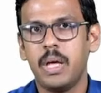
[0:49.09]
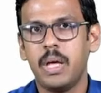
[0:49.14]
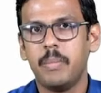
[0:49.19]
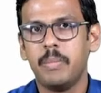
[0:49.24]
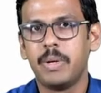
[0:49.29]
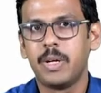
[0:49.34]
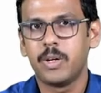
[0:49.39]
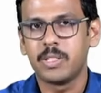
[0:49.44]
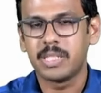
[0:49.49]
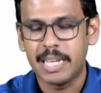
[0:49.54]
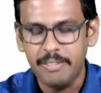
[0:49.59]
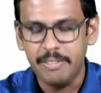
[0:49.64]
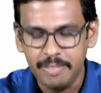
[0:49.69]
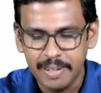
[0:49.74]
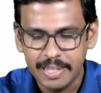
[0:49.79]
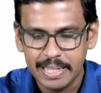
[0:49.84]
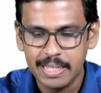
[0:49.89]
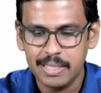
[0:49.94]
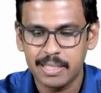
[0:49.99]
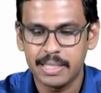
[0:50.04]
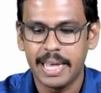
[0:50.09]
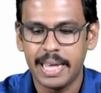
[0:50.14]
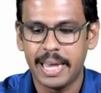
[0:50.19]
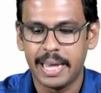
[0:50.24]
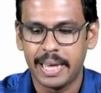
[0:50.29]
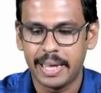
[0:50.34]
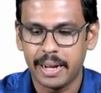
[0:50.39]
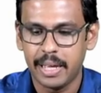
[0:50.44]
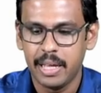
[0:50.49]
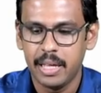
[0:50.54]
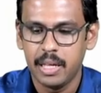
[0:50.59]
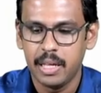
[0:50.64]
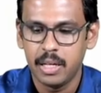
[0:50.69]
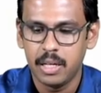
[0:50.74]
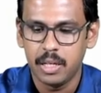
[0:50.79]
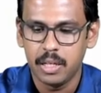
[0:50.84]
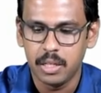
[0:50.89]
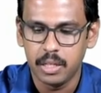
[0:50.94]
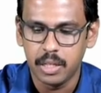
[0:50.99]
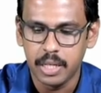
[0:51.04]
Because if it is there,
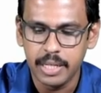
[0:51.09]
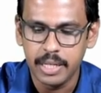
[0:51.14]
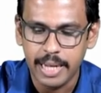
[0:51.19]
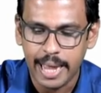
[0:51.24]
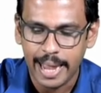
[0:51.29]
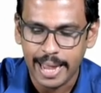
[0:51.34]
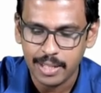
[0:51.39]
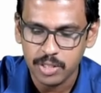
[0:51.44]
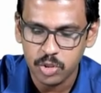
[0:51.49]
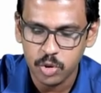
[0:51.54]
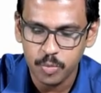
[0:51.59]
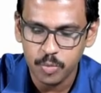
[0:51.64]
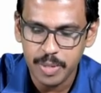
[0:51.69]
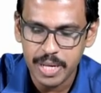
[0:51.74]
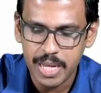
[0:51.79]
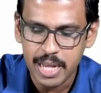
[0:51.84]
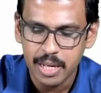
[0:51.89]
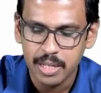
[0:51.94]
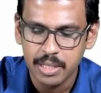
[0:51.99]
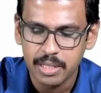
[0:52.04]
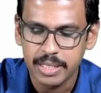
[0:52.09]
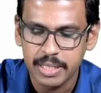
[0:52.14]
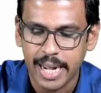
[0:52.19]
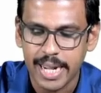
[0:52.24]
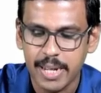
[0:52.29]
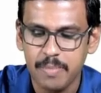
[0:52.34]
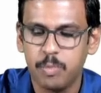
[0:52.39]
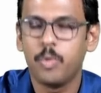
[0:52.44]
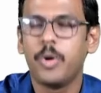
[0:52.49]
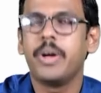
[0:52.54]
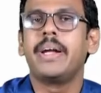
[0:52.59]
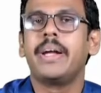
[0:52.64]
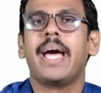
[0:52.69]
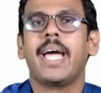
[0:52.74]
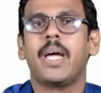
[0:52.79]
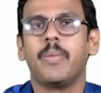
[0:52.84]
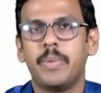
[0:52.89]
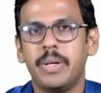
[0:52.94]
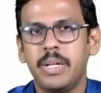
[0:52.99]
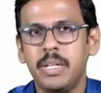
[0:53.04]
it has to be type 1
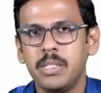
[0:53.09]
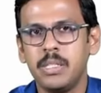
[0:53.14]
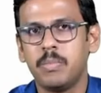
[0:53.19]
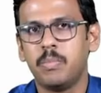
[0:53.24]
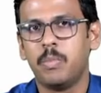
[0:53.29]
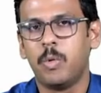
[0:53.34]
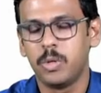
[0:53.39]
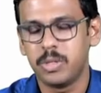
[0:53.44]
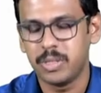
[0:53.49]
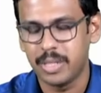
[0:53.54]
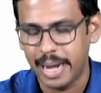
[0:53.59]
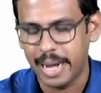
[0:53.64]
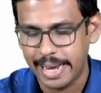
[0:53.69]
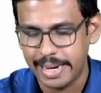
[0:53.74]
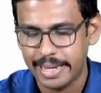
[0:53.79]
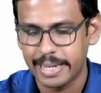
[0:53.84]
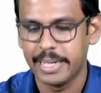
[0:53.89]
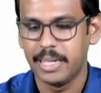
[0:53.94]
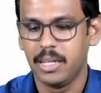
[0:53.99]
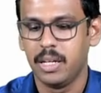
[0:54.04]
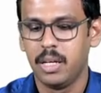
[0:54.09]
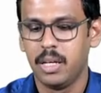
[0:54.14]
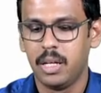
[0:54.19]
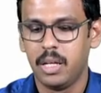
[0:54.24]
diabetes most likely.